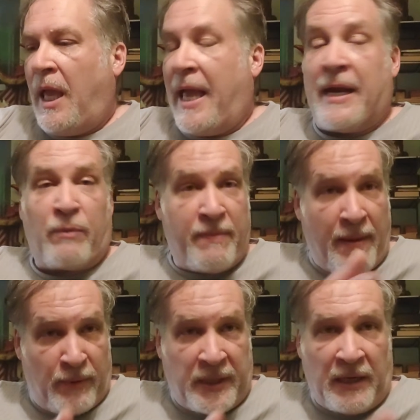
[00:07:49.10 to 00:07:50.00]
And I
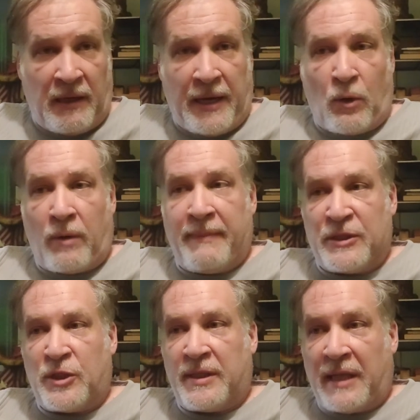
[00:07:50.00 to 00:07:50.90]
remember Carol Ann Gordon
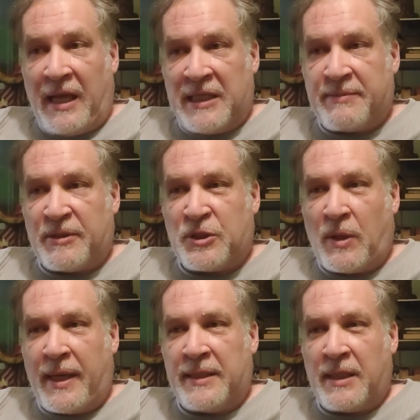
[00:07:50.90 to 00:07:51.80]
mentioned the hospital.
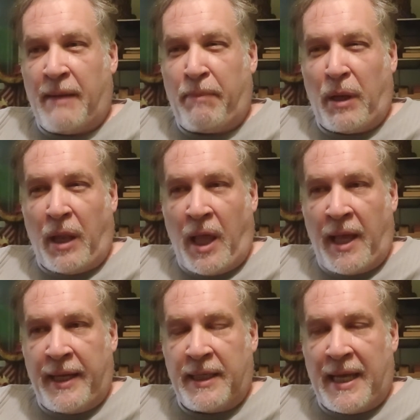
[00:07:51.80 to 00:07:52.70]
So I
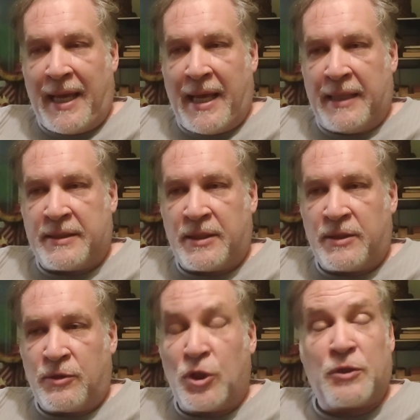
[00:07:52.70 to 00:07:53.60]
applied
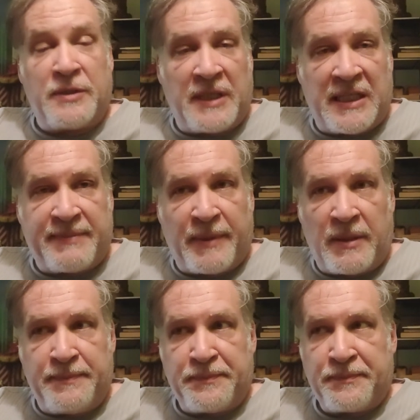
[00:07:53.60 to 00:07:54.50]
at Children's
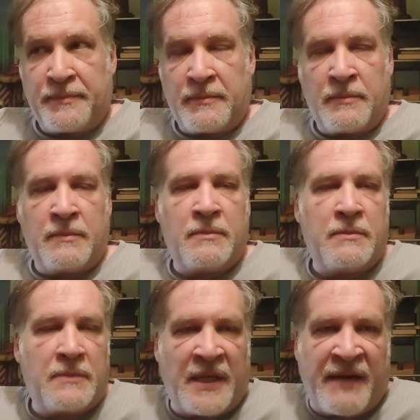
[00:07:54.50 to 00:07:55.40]
Hospital.
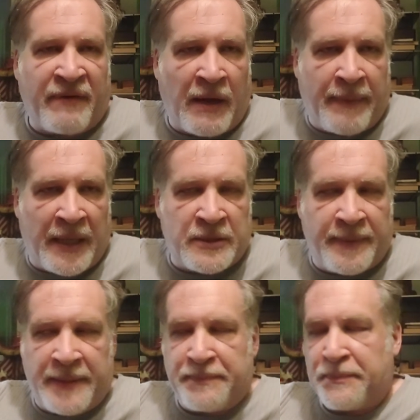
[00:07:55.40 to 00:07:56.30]
They never got back to
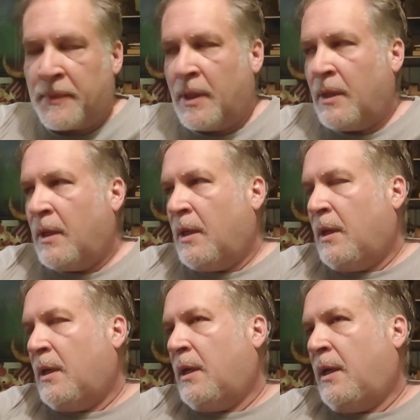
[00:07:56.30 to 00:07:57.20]
me.
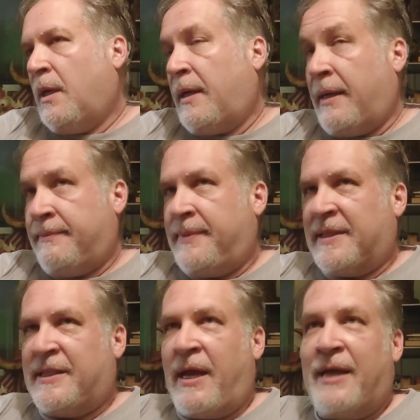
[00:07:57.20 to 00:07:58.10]

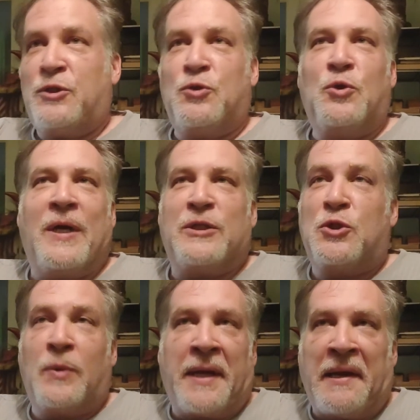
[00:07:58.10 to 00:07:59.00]
Because you had to
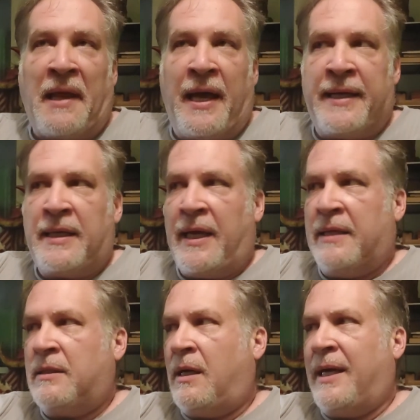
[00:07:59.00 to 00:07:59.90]
do it online,
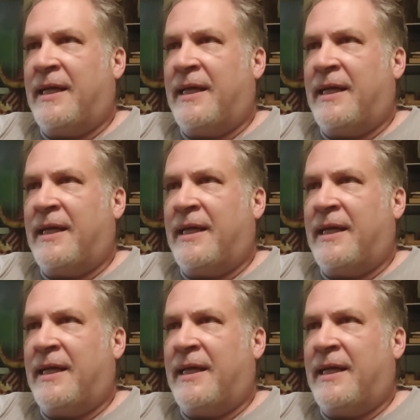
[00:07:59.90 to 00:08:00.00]
and I